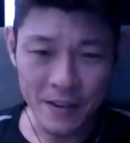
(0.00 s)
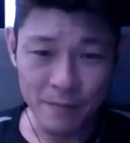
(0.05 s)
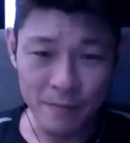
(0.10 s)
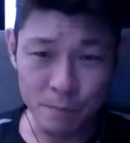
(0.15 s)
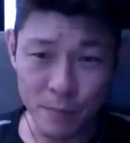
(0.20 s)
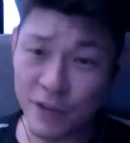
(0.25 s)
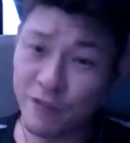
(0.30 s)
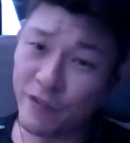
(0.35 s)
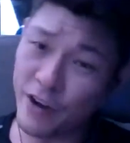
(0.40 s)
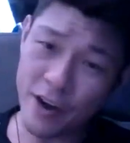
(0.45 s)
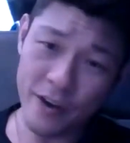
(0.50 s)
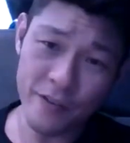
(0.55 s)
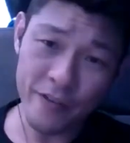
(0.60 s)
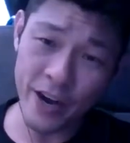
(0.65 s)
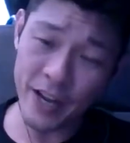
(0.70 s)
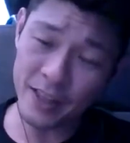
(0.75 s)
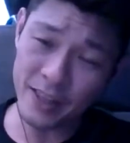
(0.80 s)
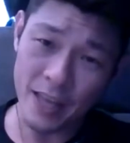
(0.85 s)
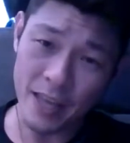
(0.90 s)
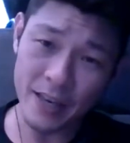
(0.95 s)
Being very,
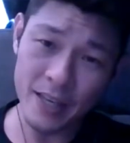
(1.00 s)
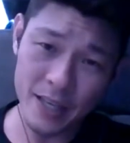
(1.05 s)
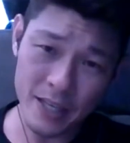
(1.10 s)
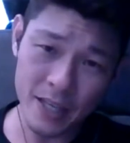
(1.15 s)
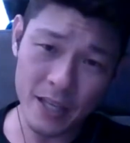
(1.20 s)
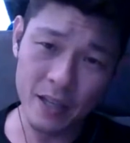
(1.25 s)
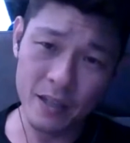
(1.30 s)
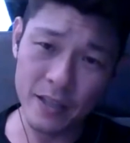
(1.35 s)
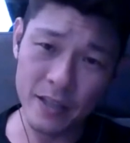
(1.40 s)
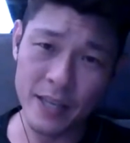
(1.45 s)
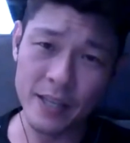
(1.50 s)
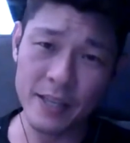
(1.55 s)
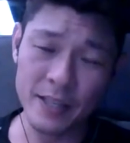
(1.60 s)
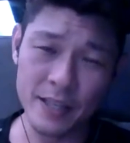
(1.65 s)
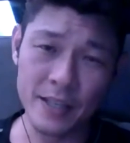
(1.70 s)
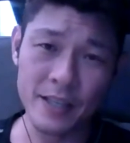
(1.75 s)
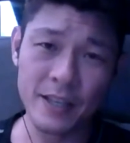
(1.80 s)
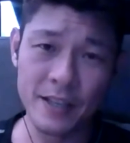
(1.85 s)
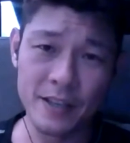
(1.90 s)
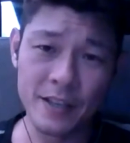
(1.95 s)
very technical, and
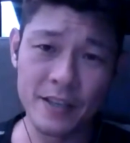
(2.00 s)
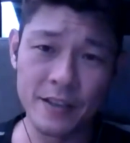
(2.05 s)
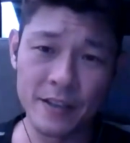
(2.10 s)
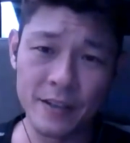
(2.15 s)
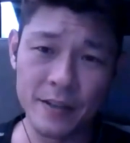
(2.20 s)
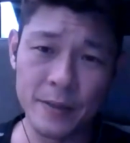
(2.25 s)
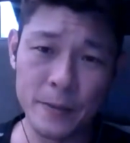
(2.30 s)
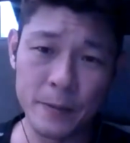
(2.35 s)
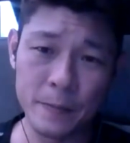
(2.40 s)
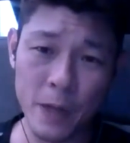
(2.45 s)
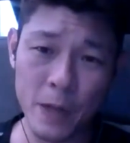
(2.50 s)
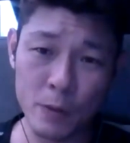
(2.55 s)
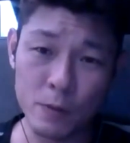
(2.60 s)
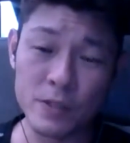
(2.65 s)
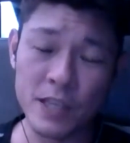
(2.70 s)
I would